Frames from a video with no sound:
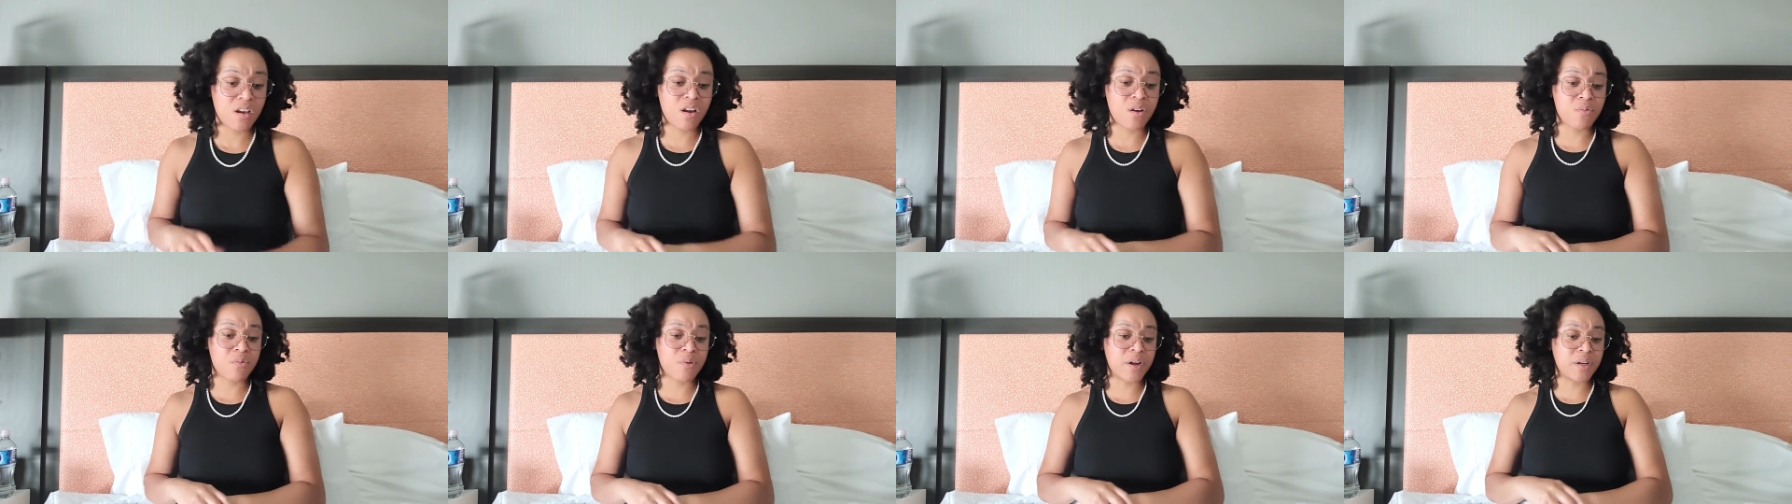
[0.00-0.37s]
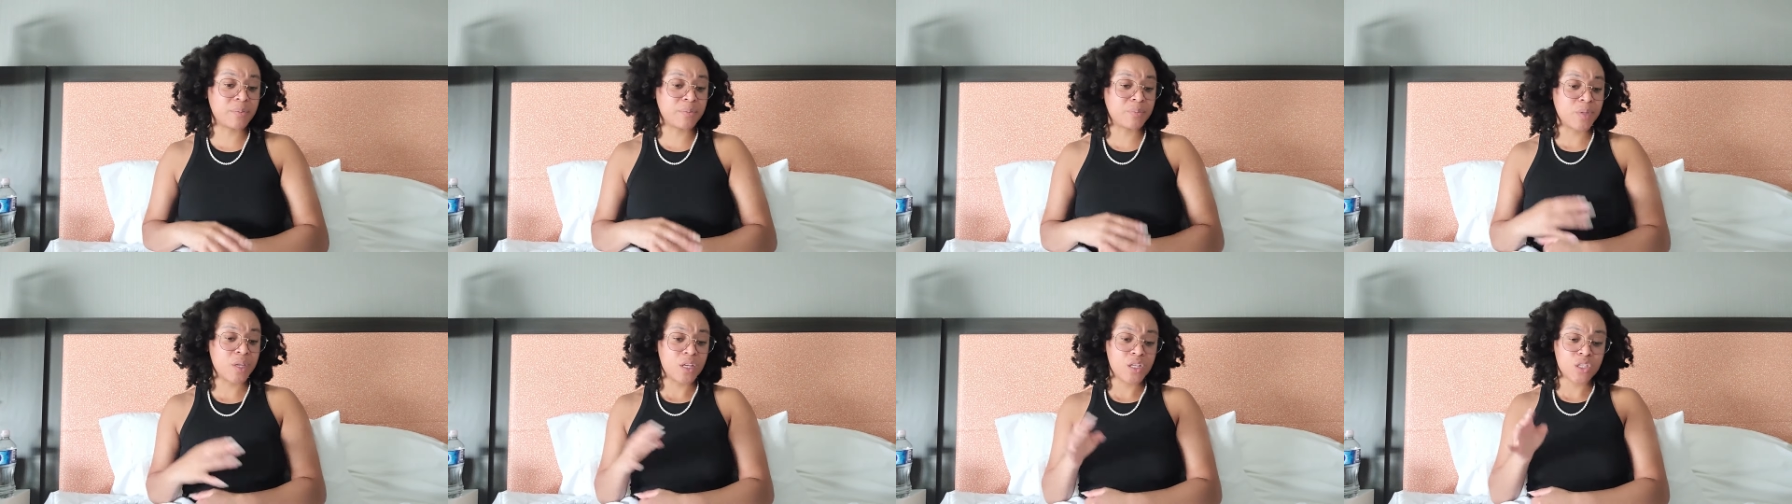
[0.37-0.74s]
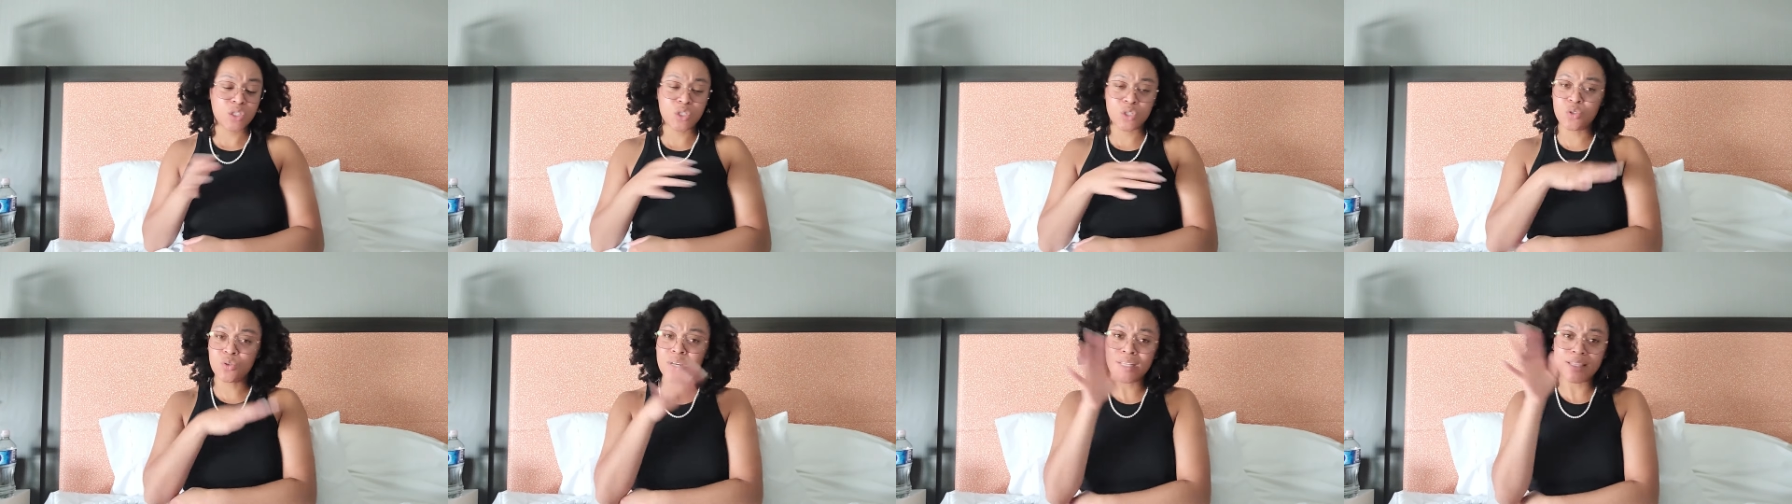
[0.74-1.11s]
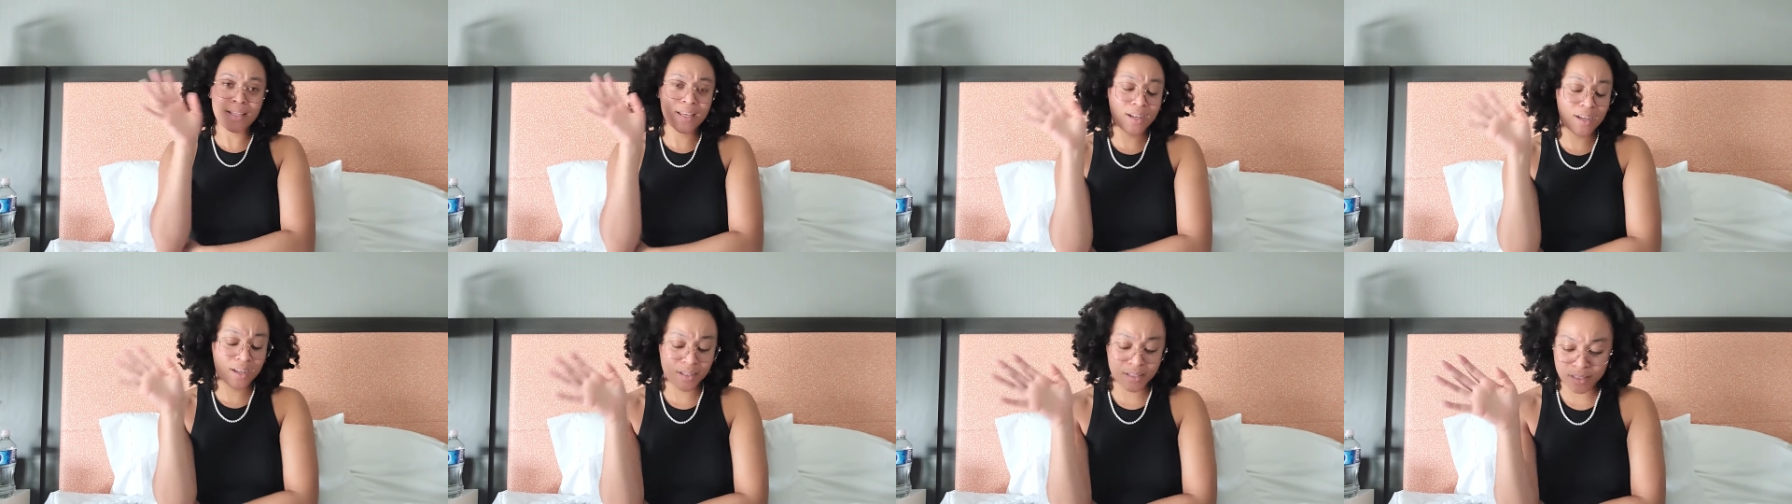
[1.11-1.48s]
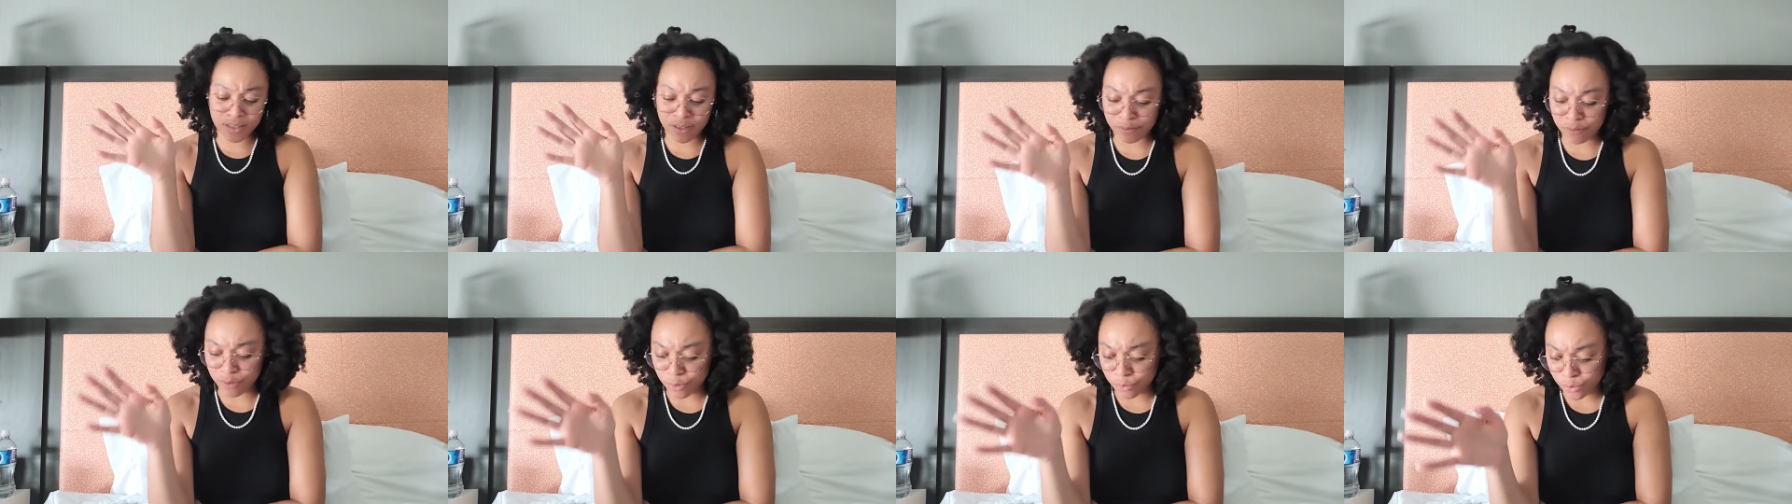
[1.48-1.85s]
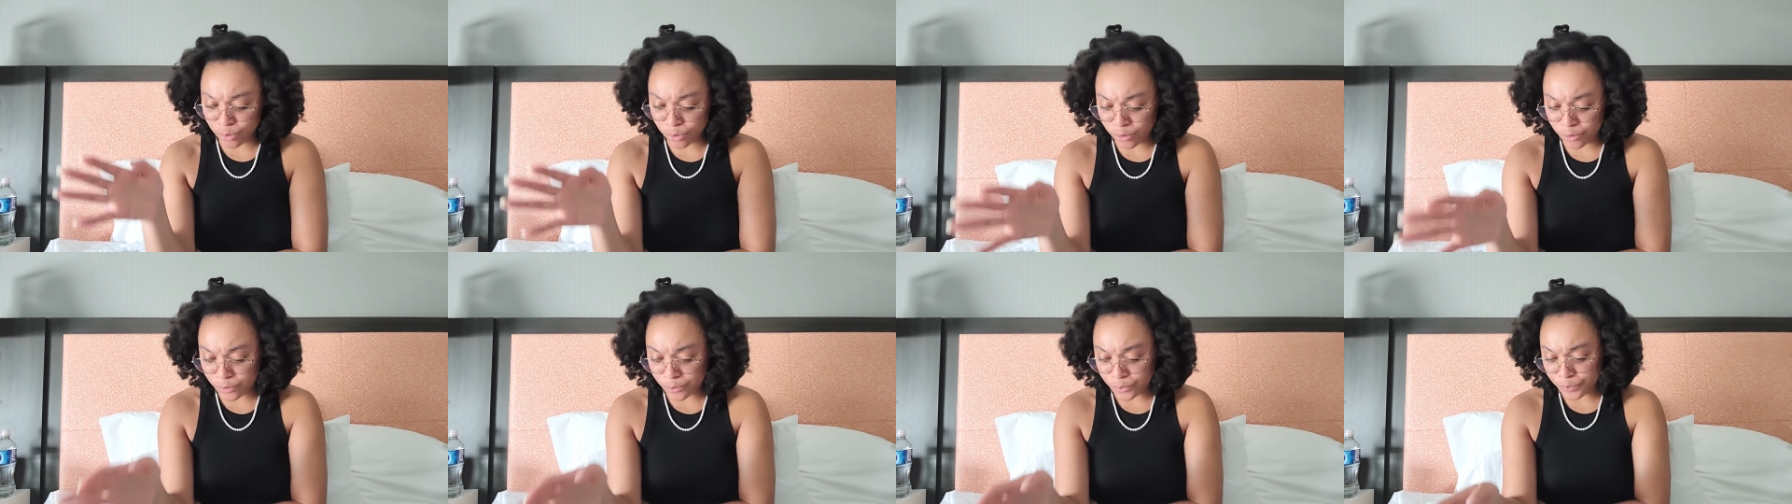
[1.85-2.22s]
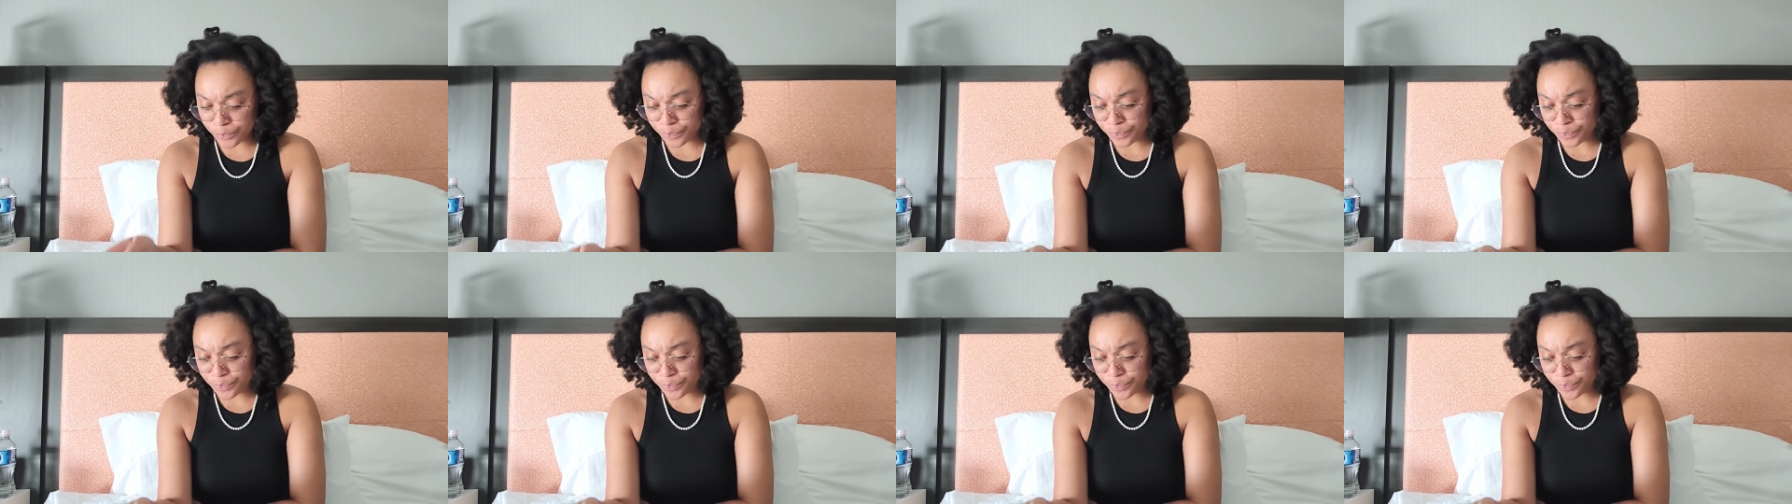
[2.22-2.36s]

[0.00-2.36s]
All right. So you got that kind of stuff going on.